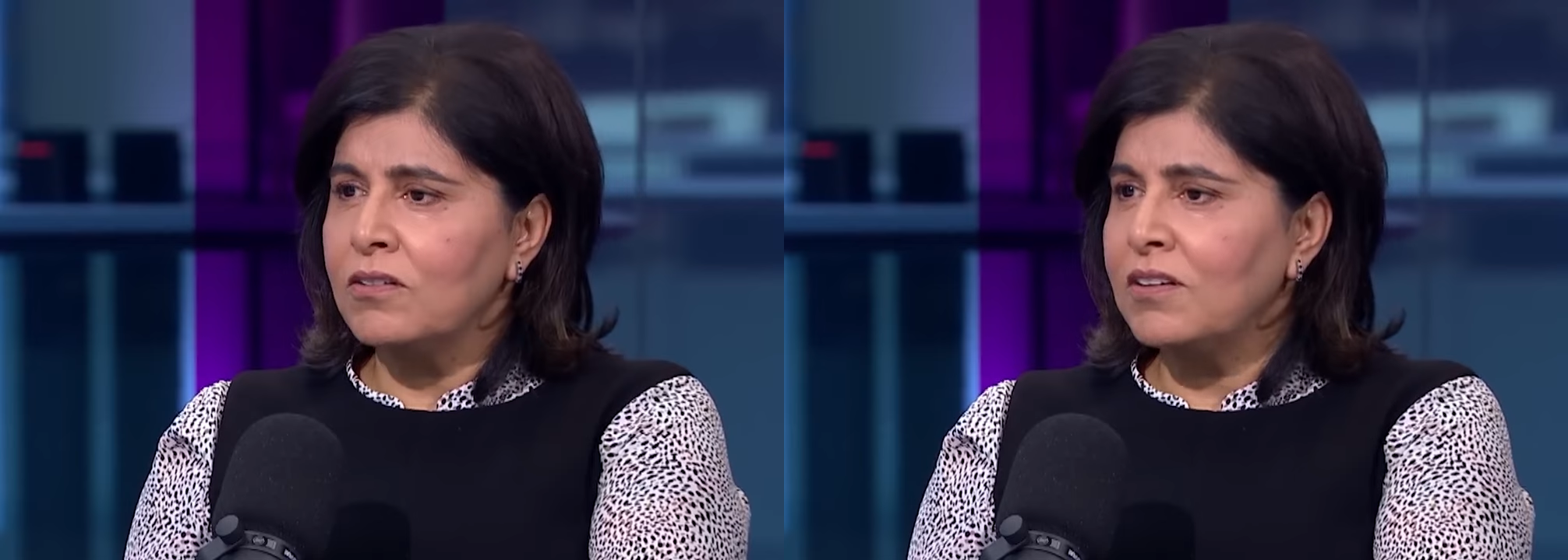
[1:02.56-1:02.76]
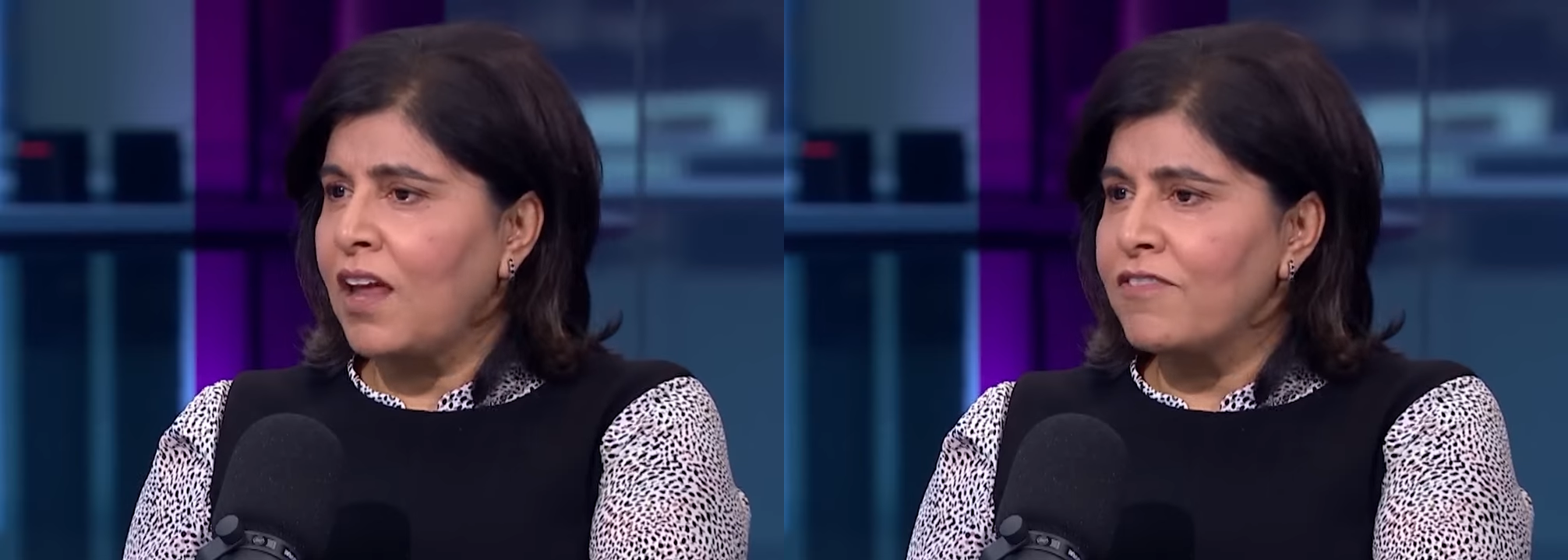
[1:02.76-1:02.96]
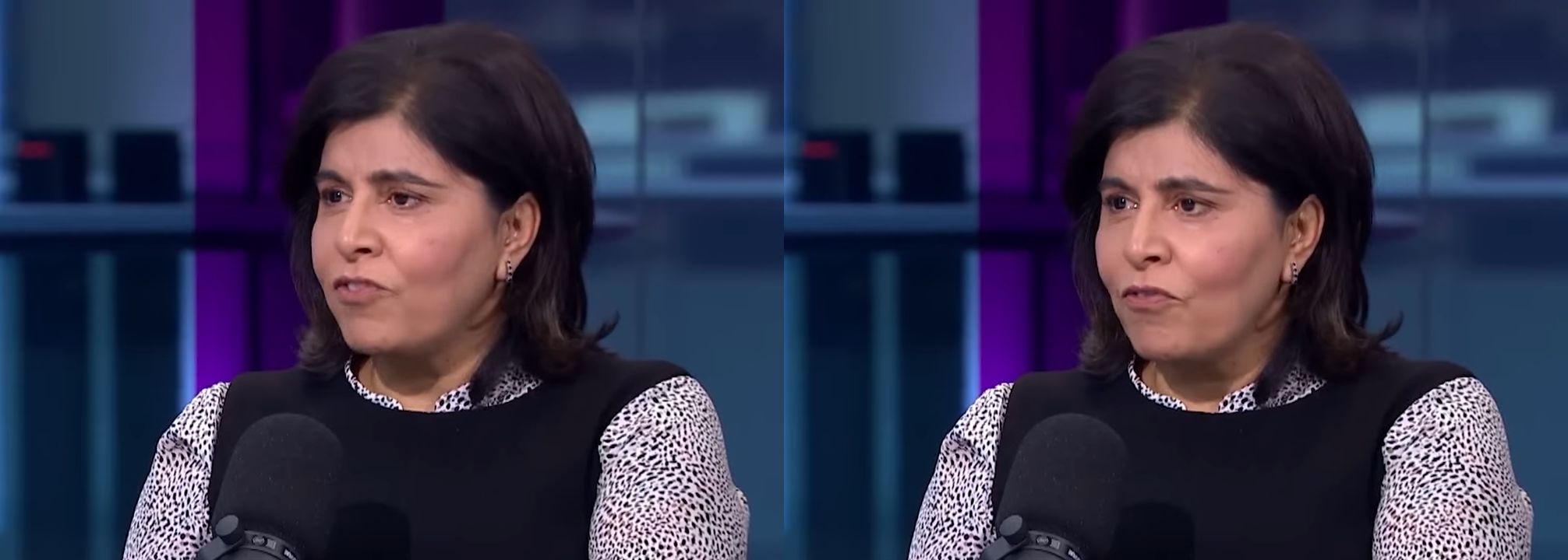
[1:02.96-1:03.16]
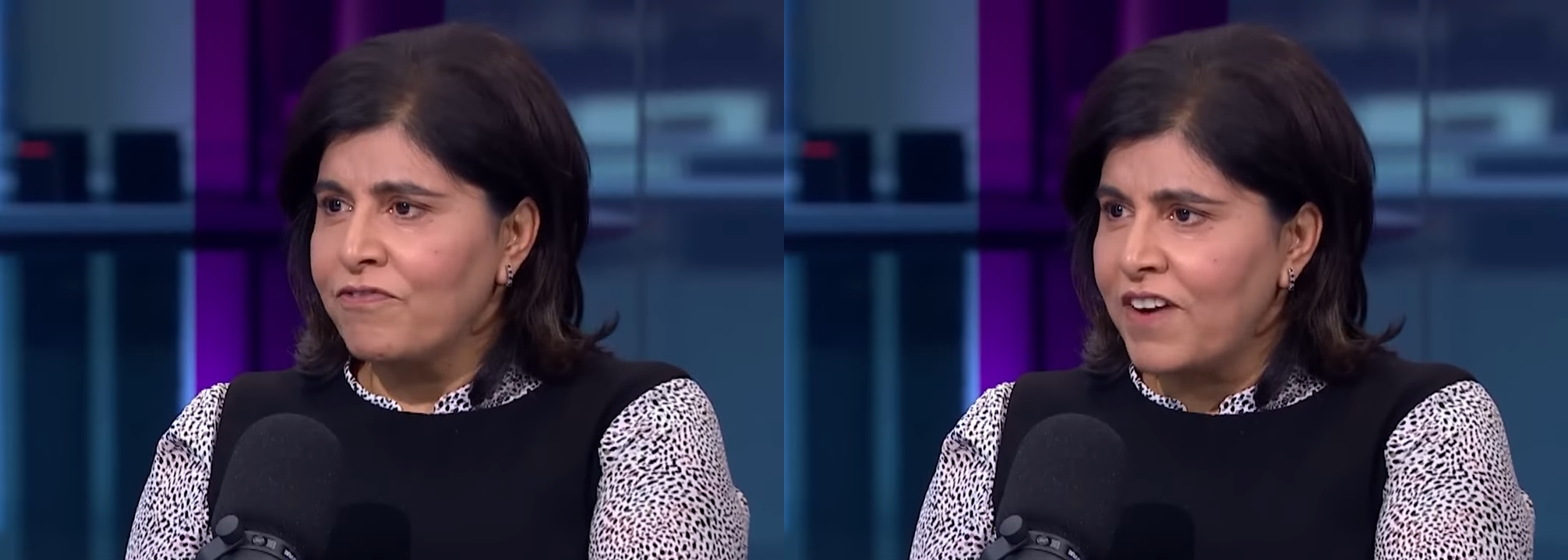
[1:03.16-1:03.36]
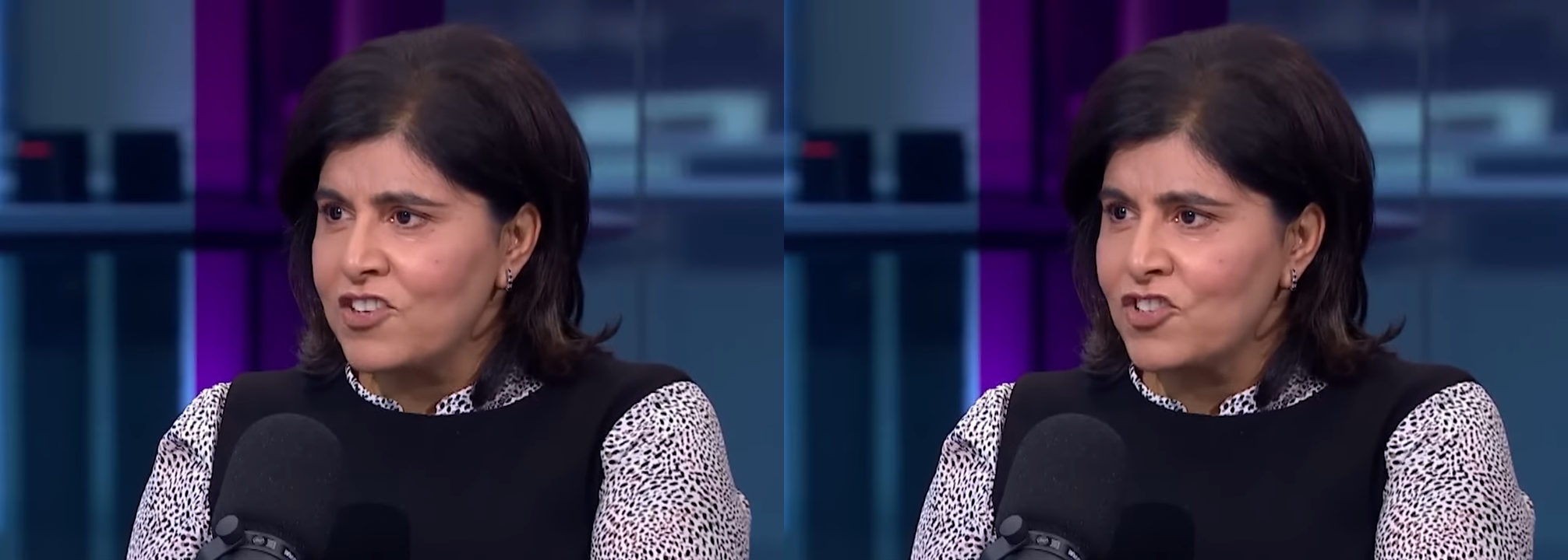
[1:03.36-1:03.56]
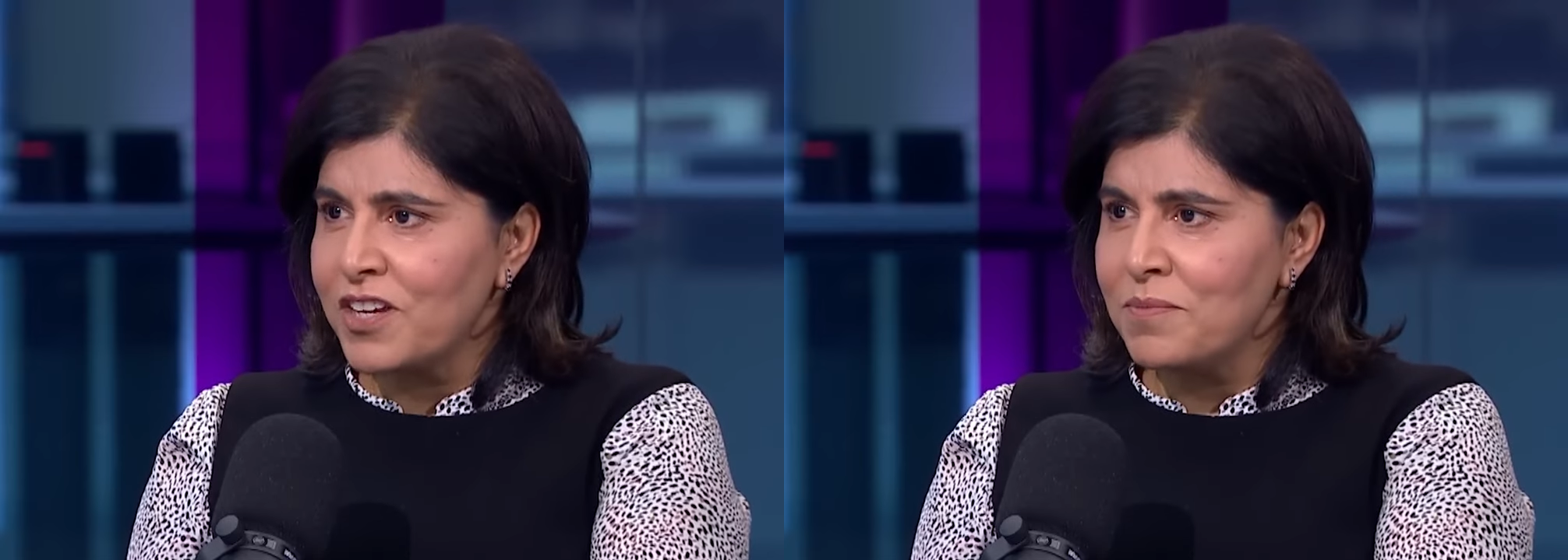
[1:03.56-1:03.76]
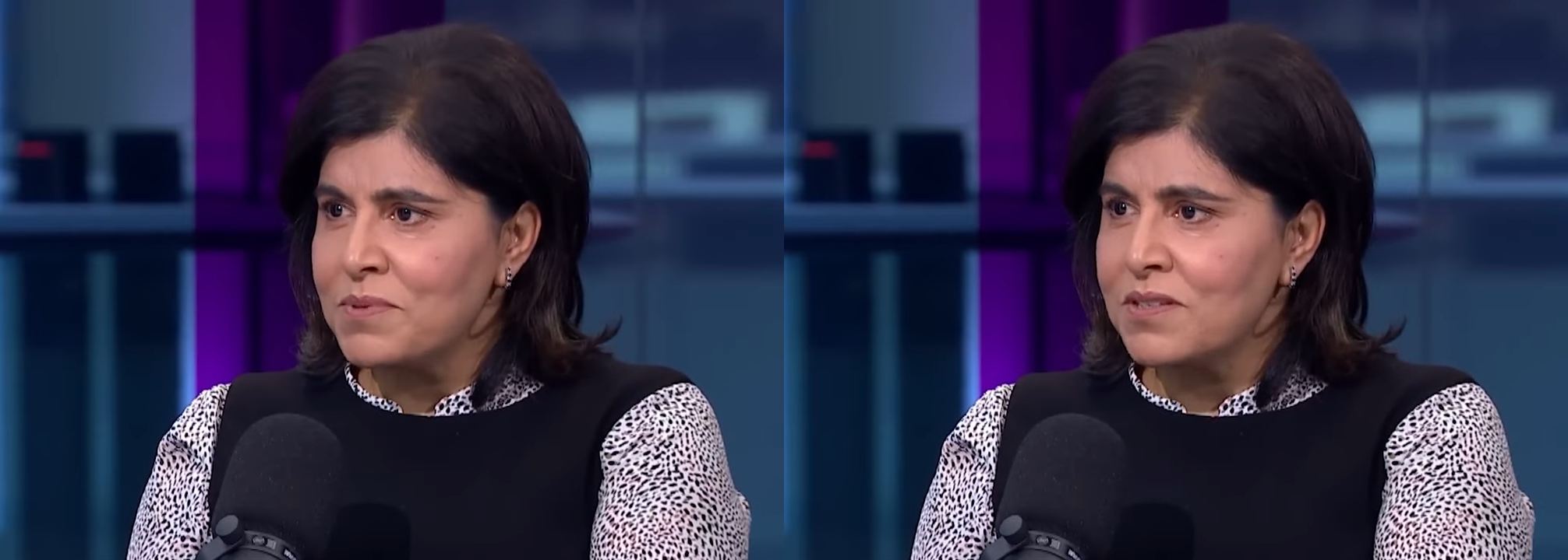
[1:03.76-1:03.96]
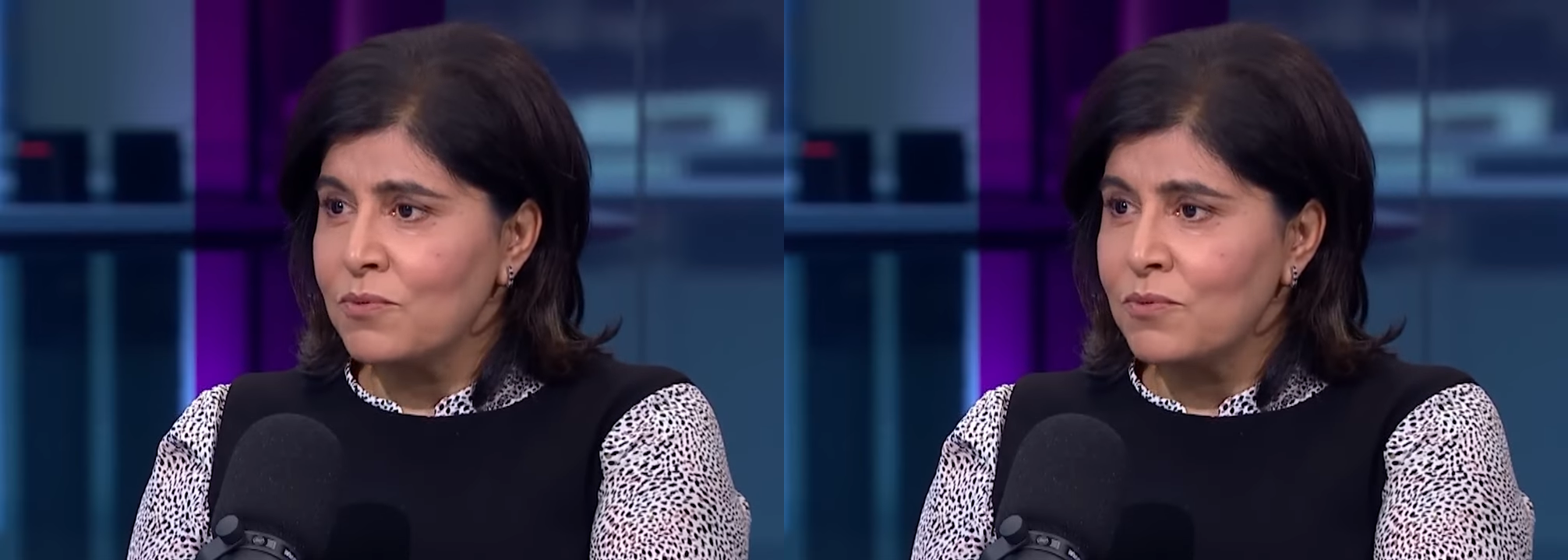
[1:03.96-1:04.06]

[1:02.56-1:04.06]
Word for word: lifelong friendships,